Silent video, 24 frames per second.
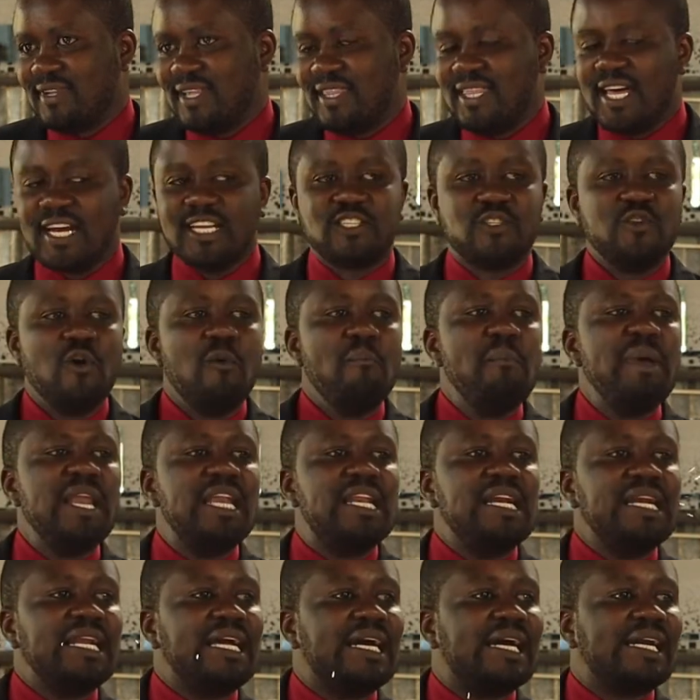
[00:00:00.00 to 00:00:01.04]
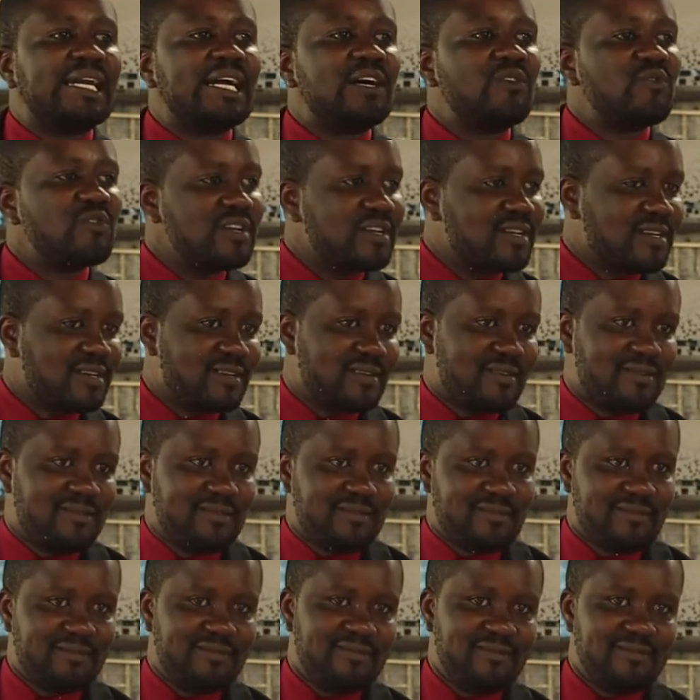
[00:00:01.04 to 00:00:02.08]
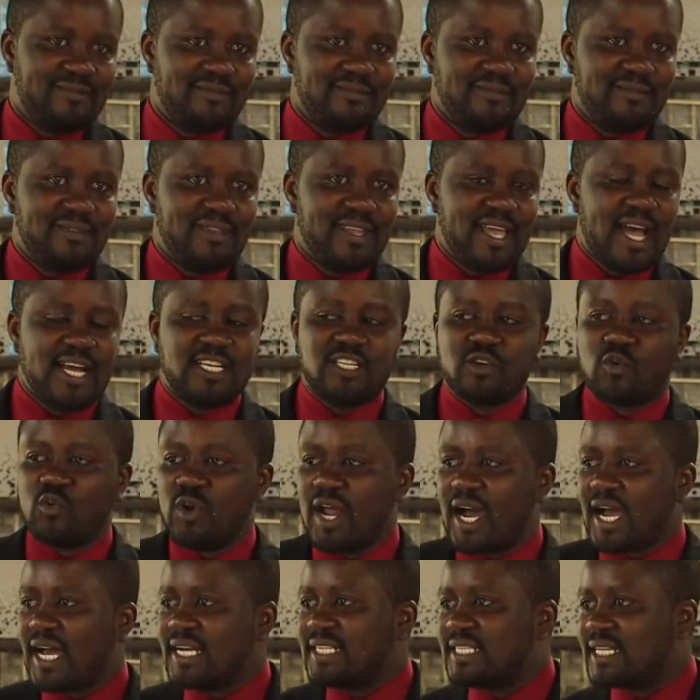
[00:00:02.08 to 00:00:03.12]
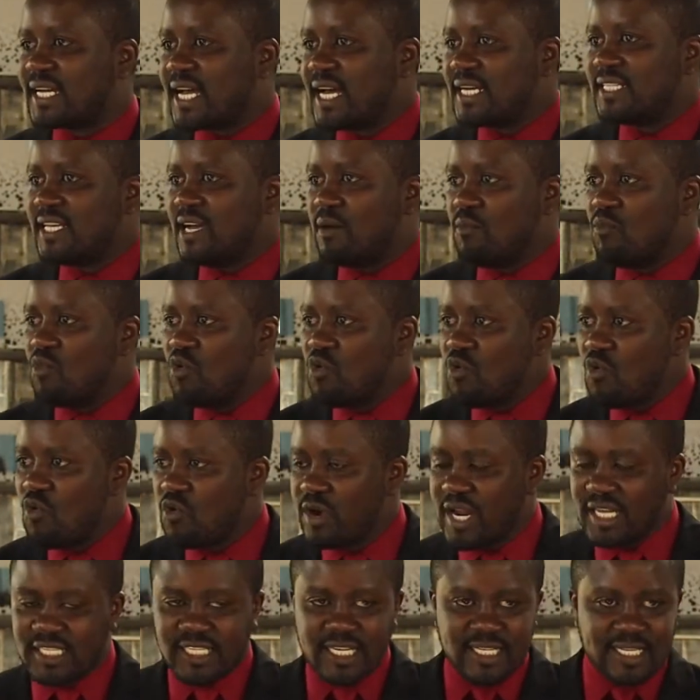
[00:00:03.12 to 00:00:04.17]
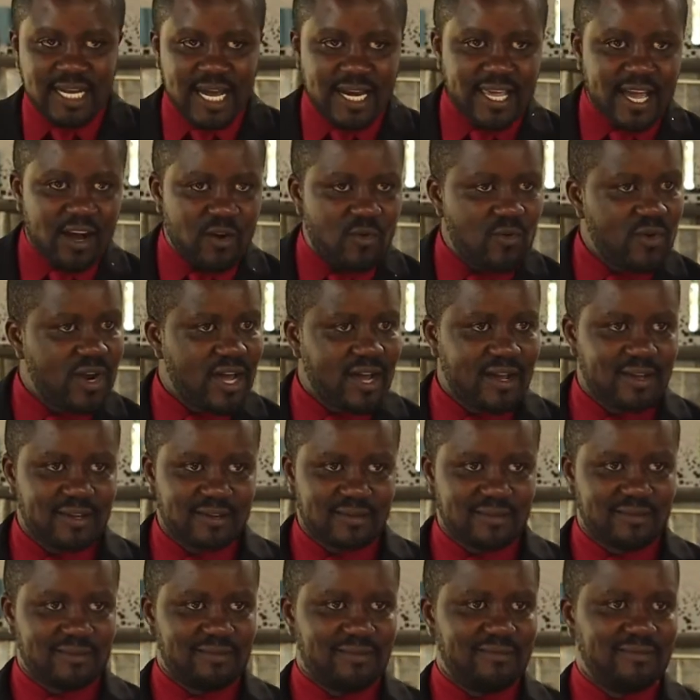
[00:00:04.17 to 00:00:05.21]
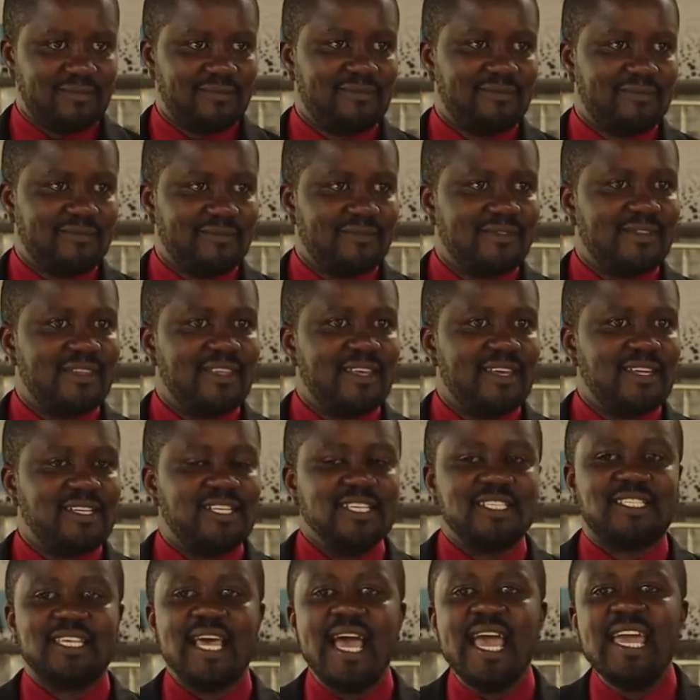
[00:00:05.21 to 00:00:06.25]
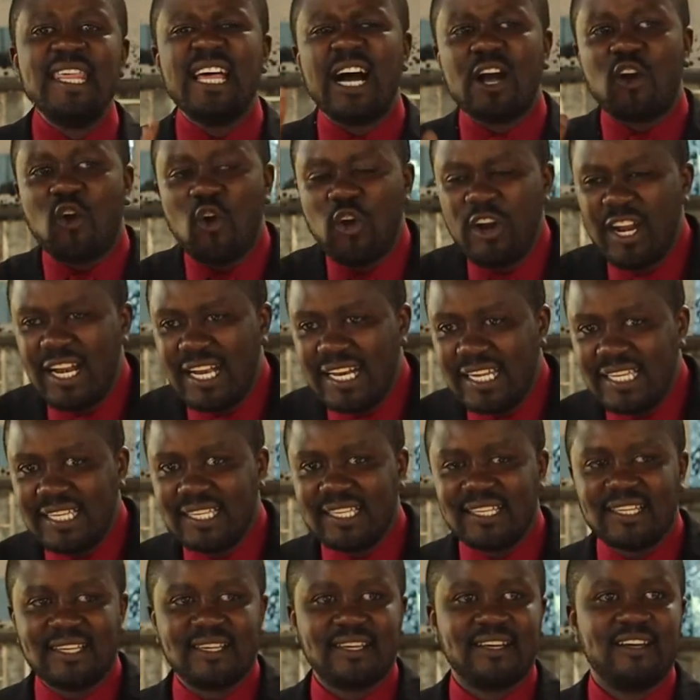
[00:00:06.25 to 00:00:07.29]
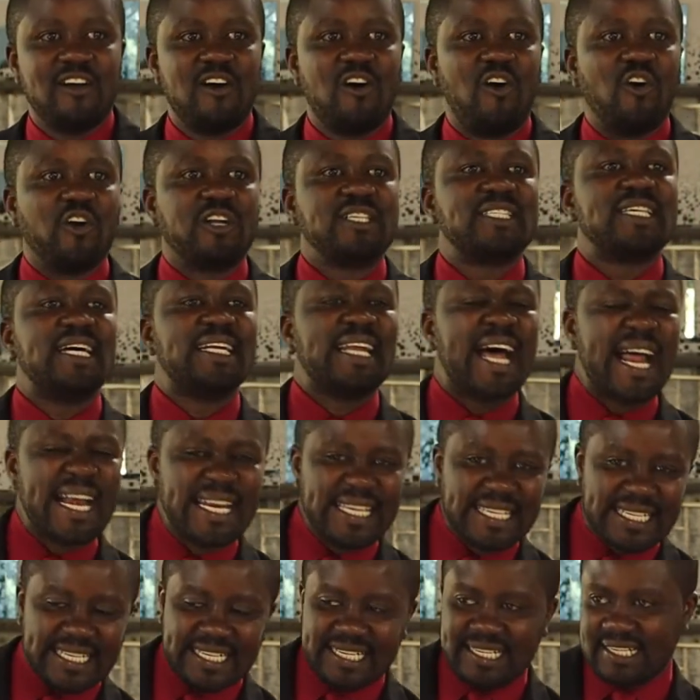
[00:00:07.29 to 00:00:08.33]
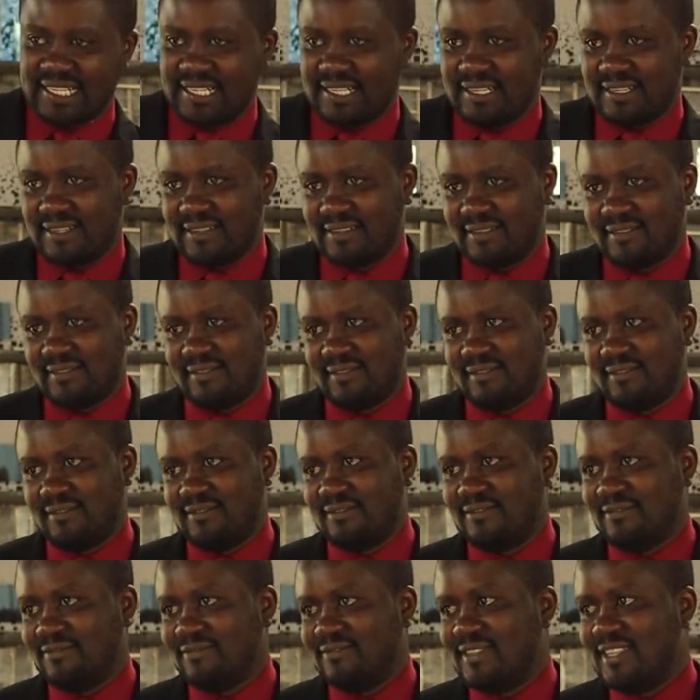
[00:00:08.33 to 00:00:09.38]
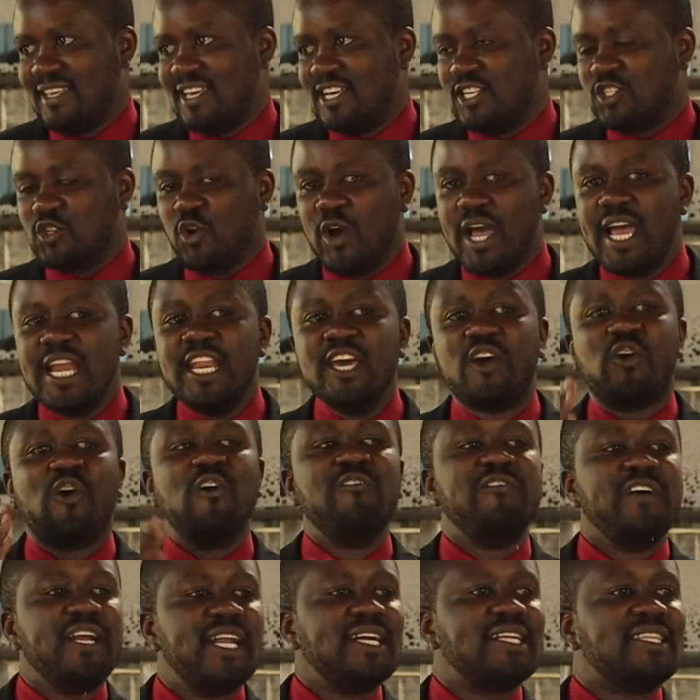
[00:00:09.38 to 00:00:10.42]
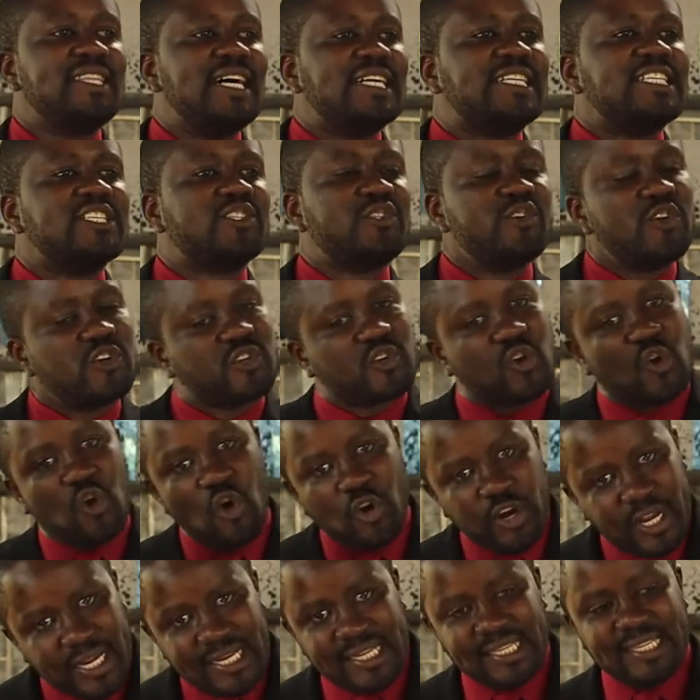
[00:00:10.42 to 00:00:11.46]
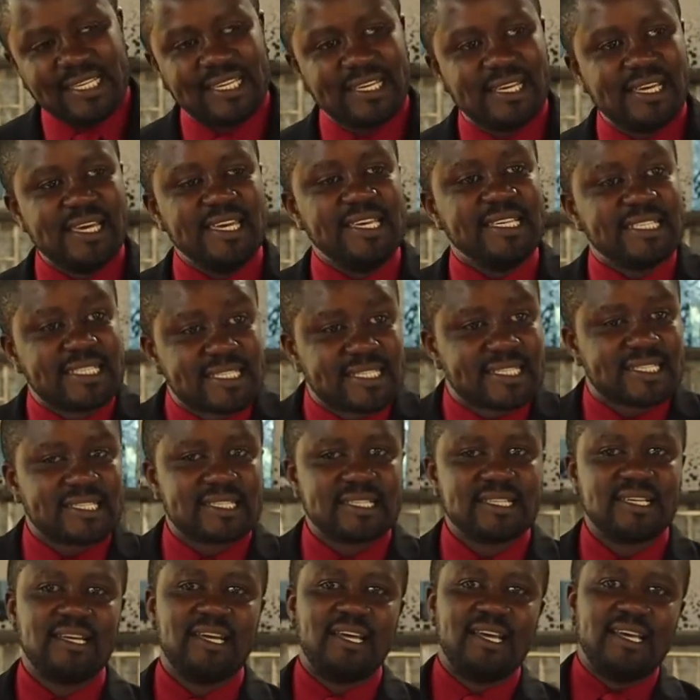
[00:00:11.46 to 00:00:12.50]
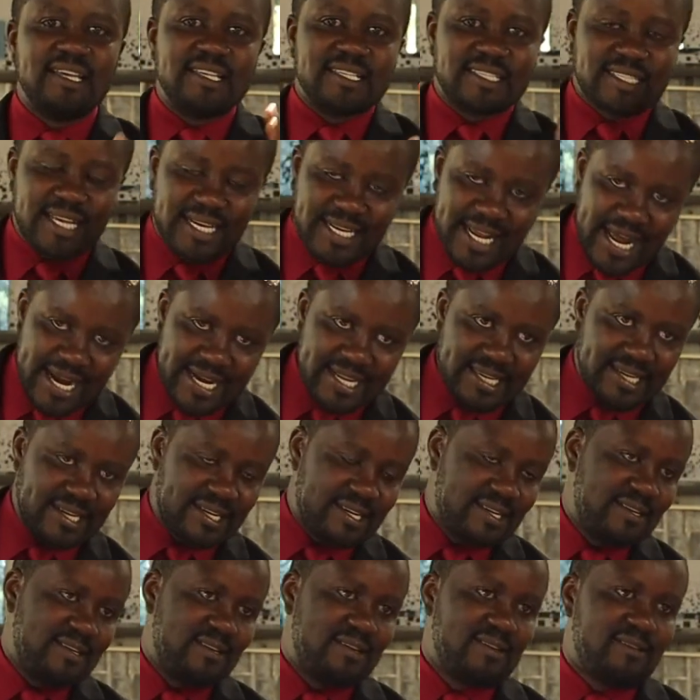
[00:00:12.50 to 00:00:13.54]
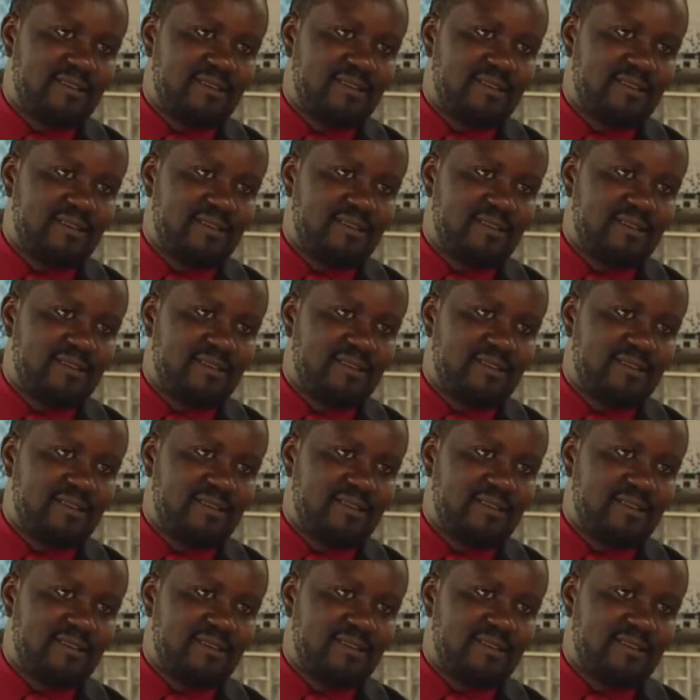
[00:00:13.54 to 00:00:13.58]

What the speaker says: There is no middle ground. Ati kuna katikati ya Mungu na Shetani hakuna. It is either godly or satanic. So any covenant that is not godly is satanic.